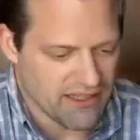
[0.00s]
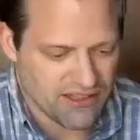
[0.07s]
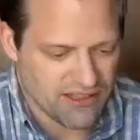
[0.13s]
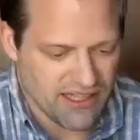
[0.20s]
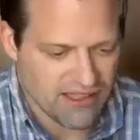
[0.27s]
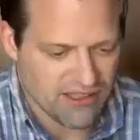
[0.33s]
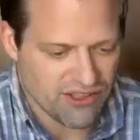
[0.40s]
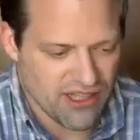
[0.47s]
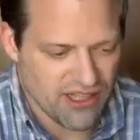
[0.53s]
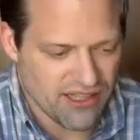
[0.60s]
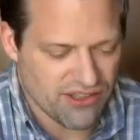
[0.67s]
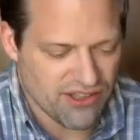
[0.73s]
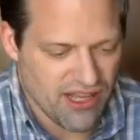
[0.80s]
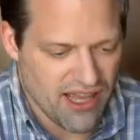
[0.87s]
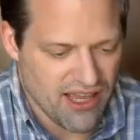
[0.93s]
it's it's
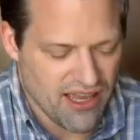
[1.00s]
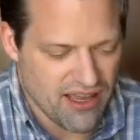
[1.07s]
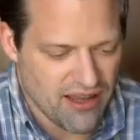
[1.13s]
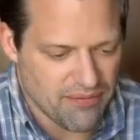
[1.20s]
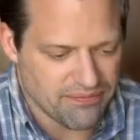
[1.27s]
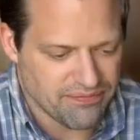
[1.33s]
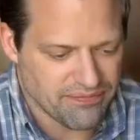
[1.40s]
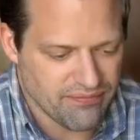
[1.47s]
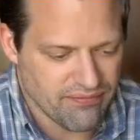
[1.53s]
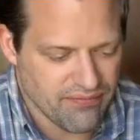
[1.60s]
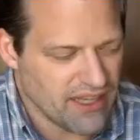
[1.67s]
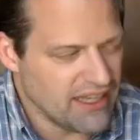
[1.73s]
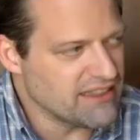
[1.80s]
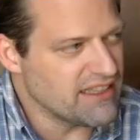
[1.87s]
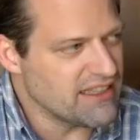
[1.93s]
it's a um
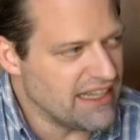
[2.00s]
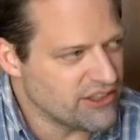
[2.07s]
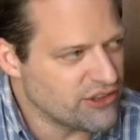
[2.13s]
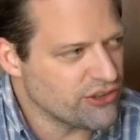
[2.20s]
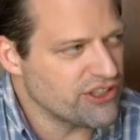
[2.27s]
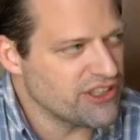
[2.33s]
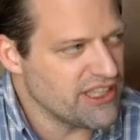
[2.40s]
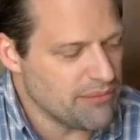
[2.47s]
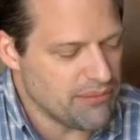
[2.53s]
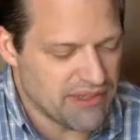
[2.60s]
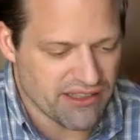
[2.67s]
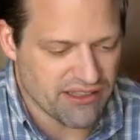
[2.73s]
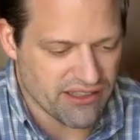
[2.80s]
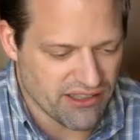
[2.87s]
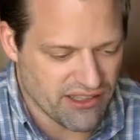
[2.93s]
it's an interesting
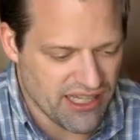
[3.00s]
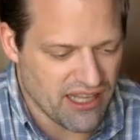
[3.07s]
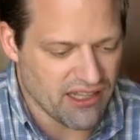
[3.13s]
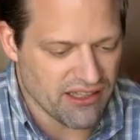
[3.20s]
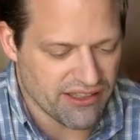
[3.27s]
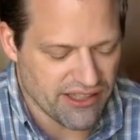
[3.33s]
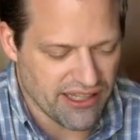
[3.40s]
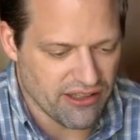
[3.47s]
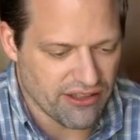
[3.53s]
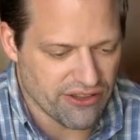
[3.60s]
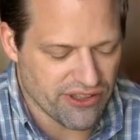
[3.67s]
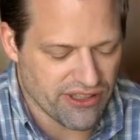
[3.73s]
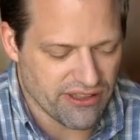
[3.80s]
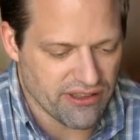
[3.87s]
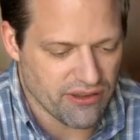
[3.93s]
business
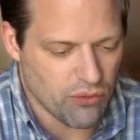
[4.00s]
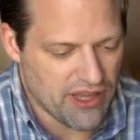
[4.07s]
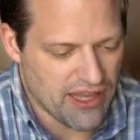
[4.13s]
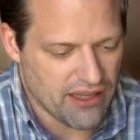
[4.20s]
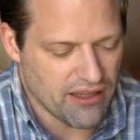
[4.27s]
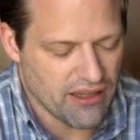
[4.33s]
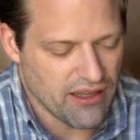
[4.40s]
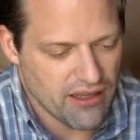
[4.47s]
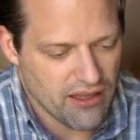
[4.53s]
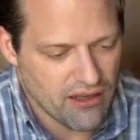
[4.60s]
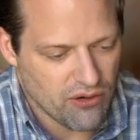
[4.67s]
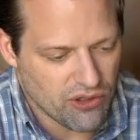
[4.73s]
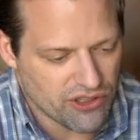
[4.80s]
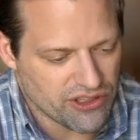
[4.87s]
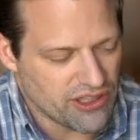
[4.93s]
telesales and we
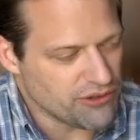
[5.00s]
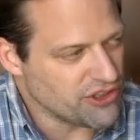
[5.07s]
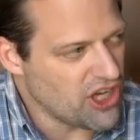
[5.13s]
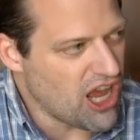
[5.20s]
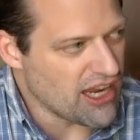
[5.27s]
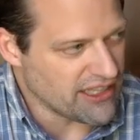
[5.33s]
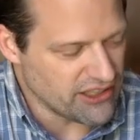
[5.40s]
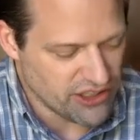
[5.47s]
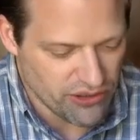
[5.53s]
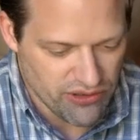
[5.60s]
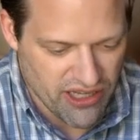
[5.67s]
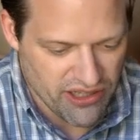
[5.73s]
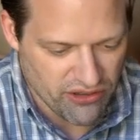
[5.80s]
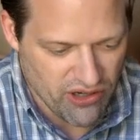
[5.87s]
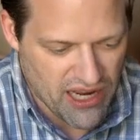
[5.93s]
whereas i was talking to
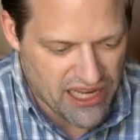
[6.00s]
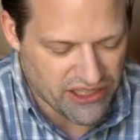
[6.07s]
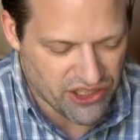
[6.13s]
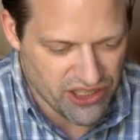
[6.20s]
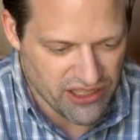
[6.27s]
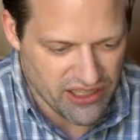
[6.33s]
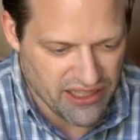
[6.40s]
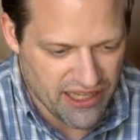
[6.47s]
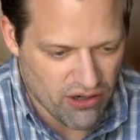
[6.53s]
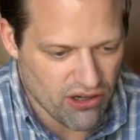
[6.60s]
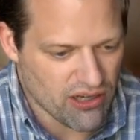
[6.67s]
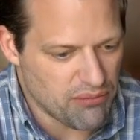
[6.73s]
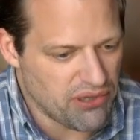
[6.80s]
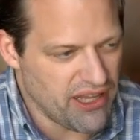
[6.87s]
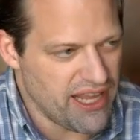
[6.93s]
another agent and they were
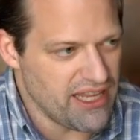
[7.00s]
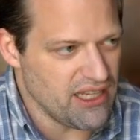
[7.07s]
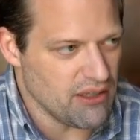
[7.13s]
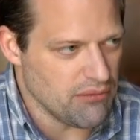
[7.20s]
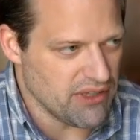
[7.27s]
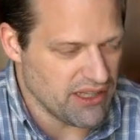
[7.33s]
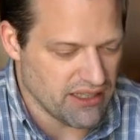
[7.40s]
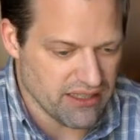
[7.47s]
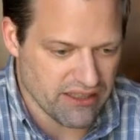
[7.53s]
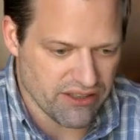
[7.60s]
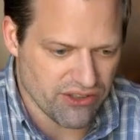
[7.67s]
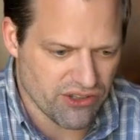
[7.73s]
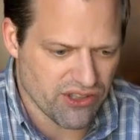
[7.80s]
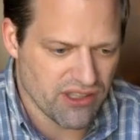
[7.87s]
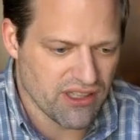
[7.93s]
complaining
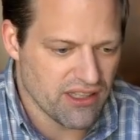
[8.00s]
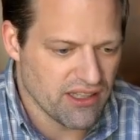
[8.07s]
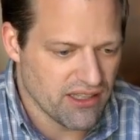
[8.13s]
because